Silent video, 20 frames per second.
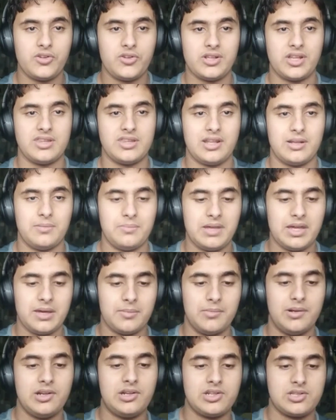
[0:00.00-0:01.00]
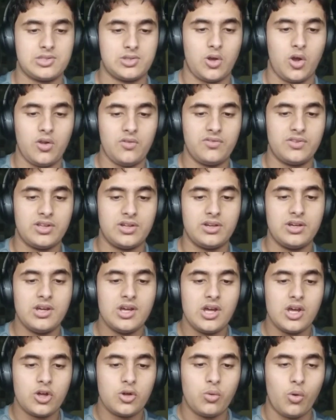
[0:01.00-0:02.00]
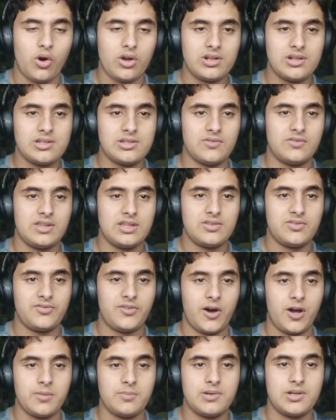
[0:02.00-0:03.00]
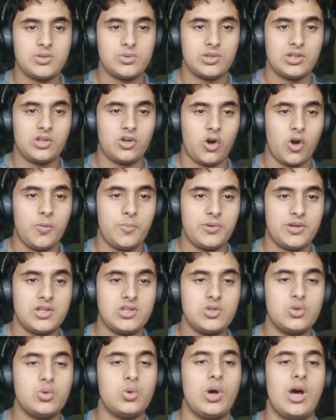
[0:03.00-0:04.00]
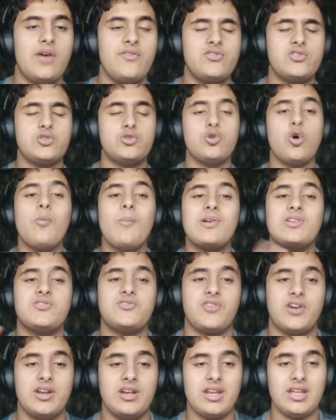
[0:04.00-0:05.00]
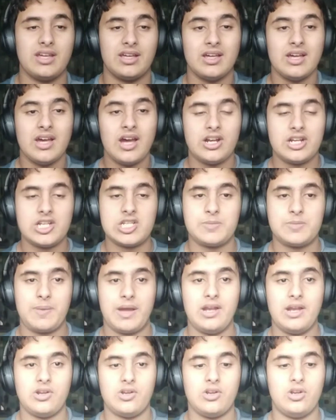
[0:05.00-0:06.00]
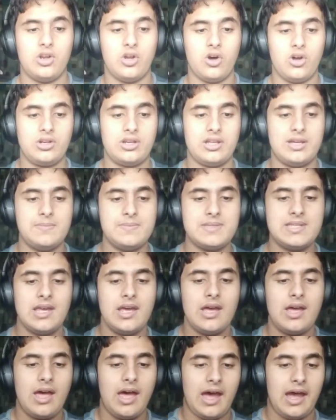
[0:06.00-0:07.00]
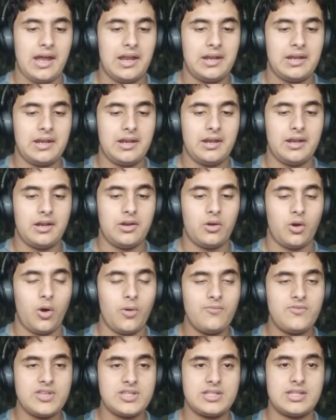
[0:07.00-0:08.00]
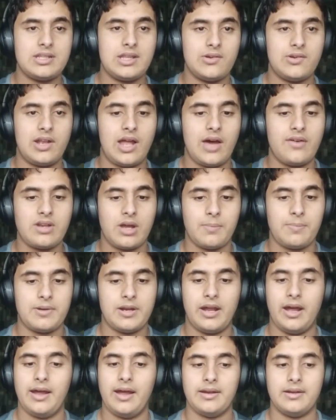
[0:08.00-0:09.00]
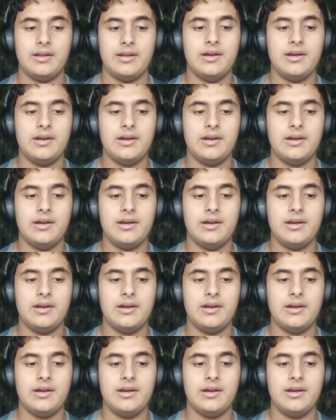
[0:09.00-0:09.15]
that they'll be able to solve the quarrels of these farmers with corporates who have so much funding to spend on law teams, and obviously they will have an upper hand.